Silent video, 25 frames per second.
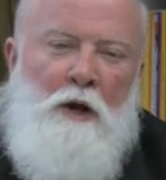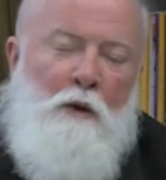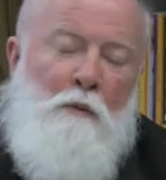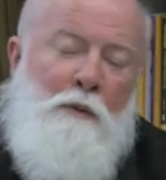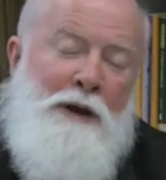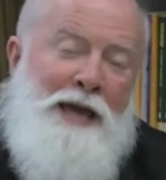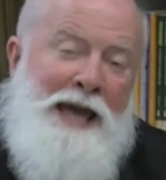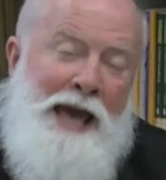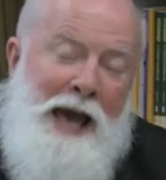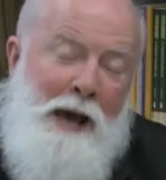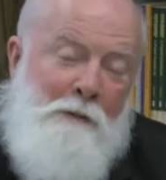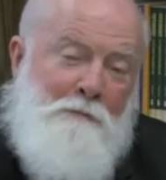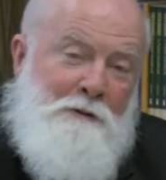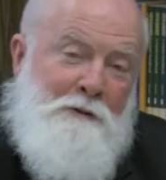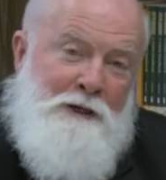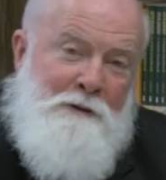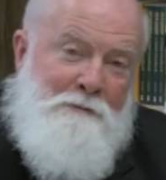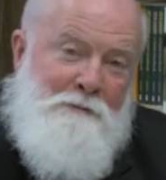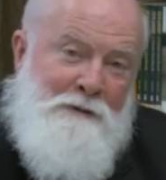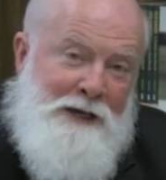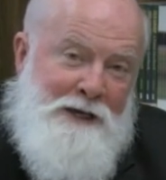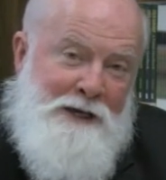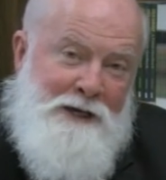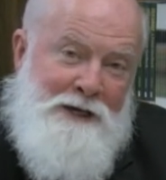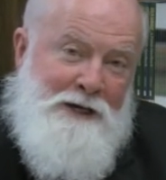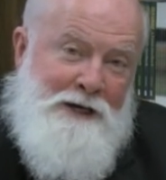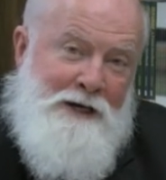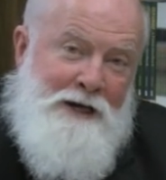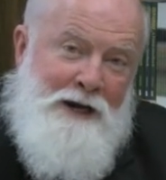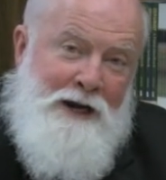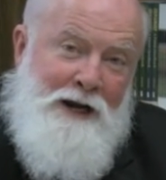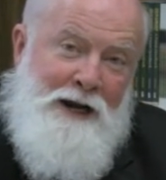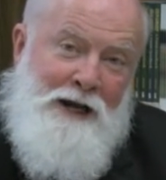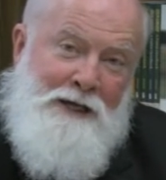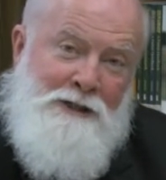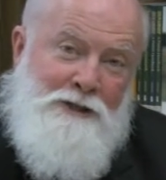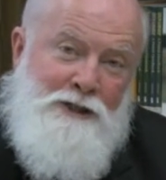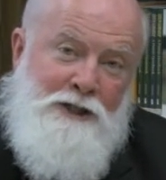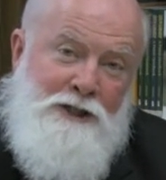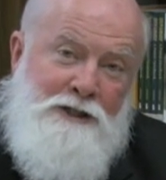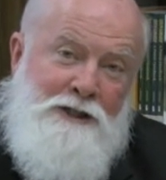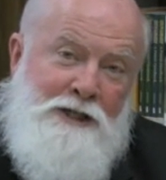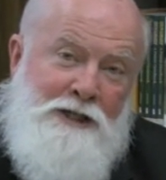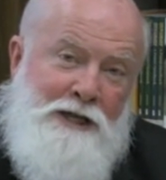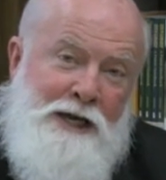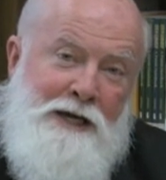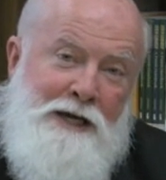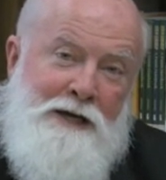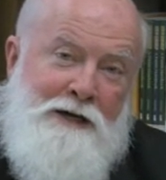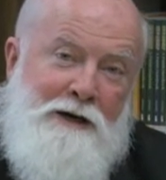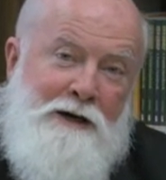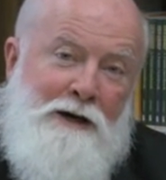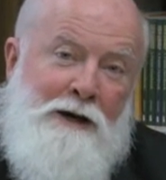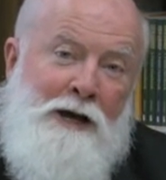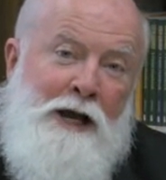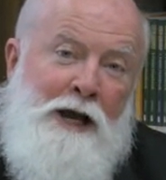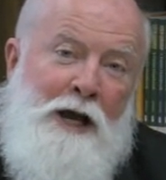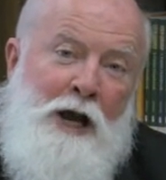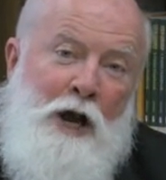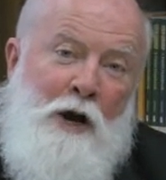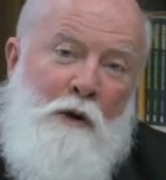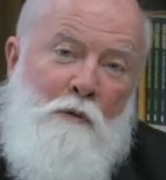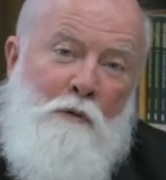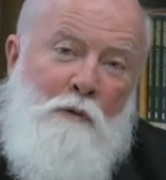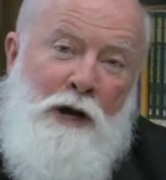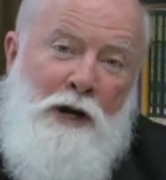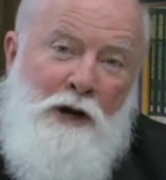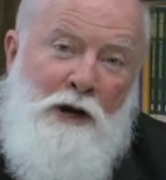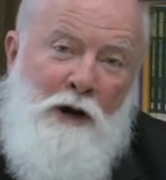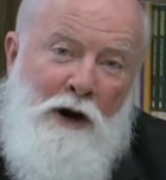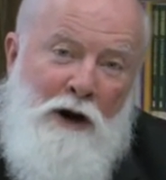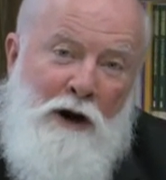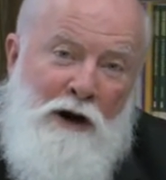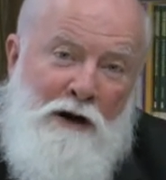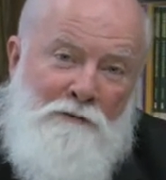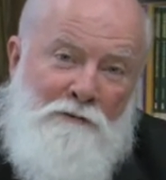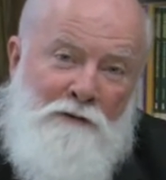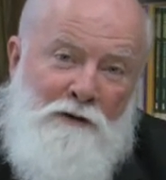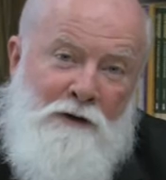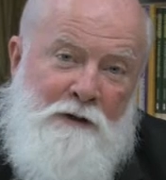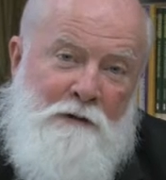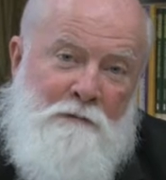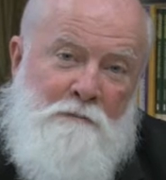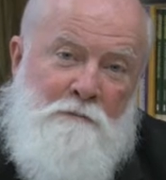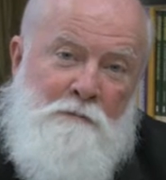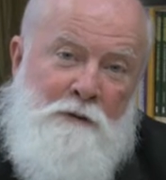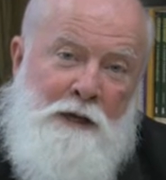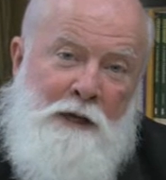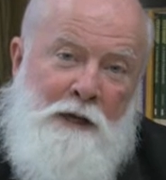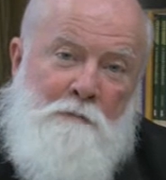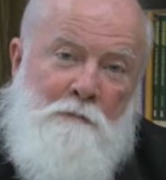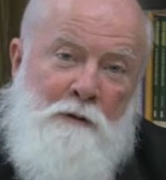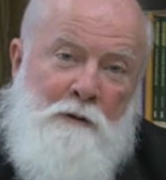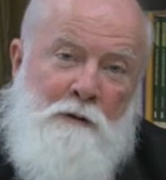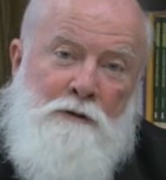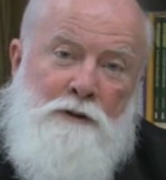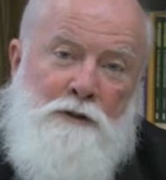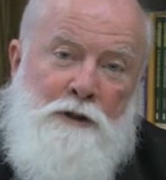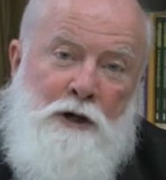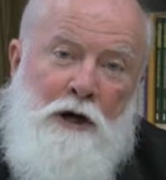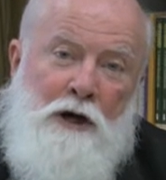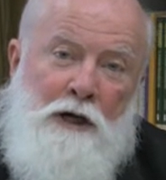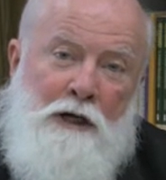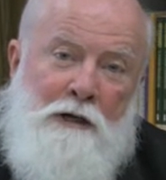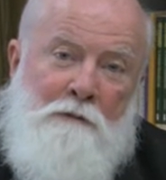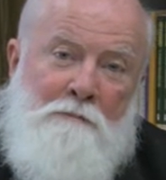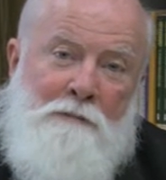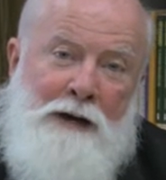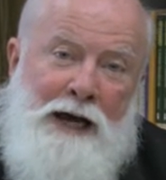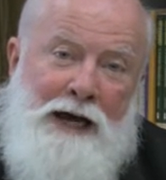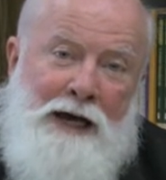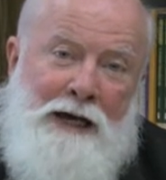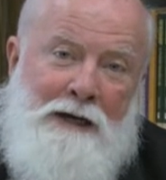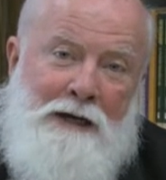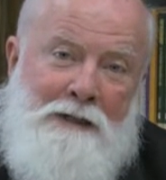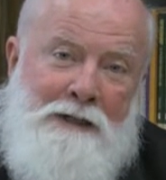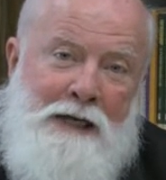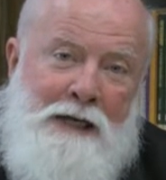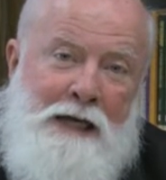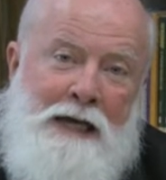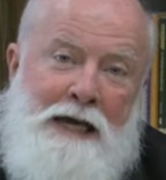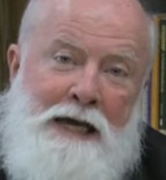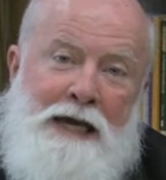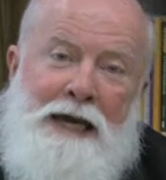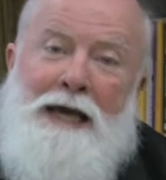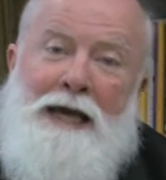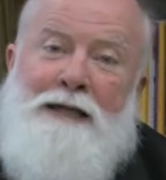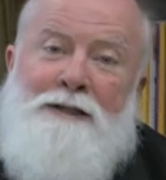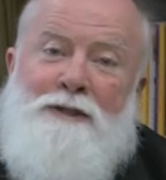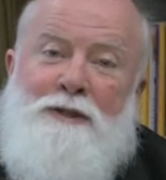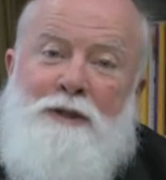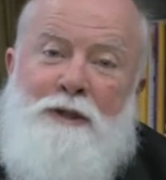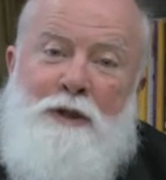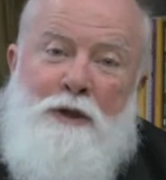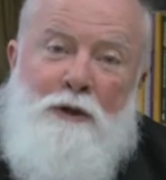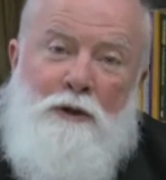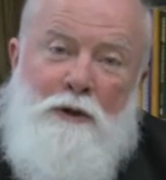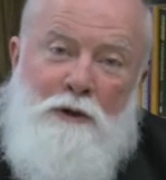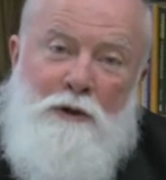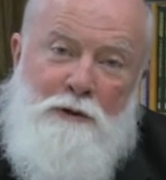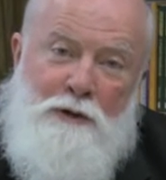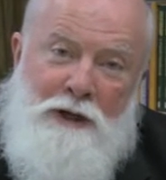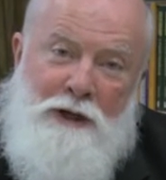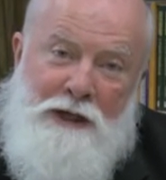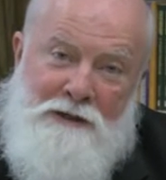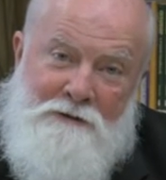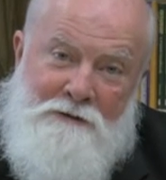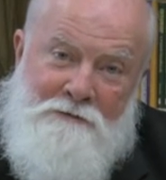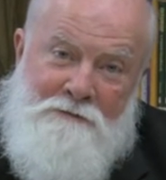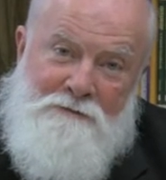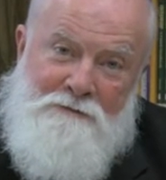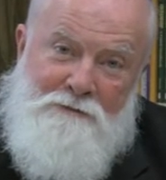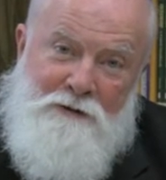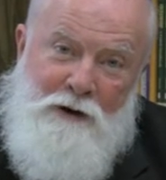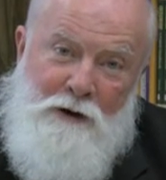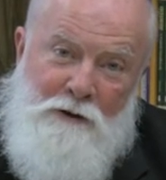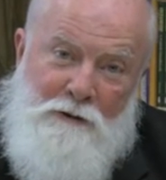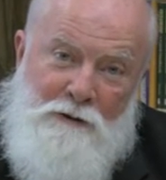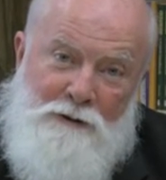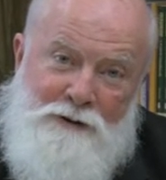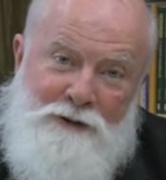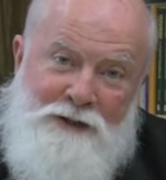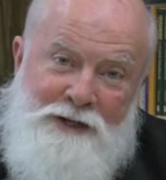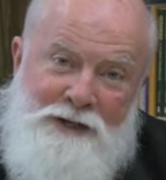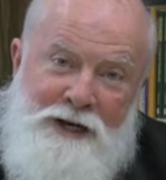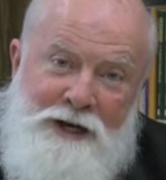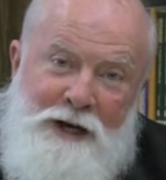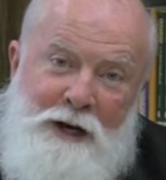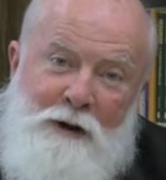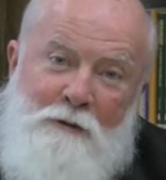We happen to be in an election year when often people talk about excluding folks,